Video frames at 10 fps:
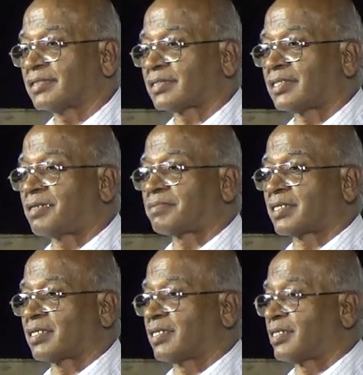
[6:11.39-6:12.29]
say,
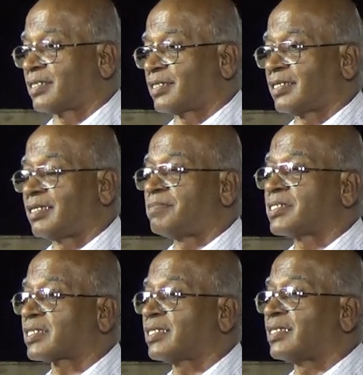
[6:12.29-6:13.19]
after their
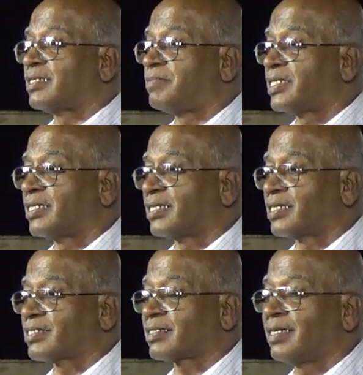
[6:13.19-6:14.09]
MSc and MA
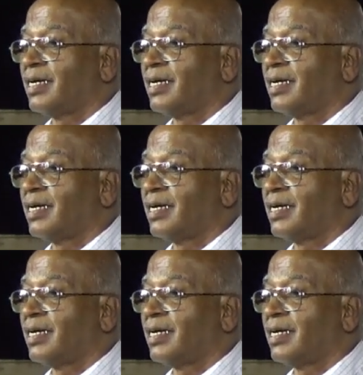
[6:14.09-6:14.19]
degrees.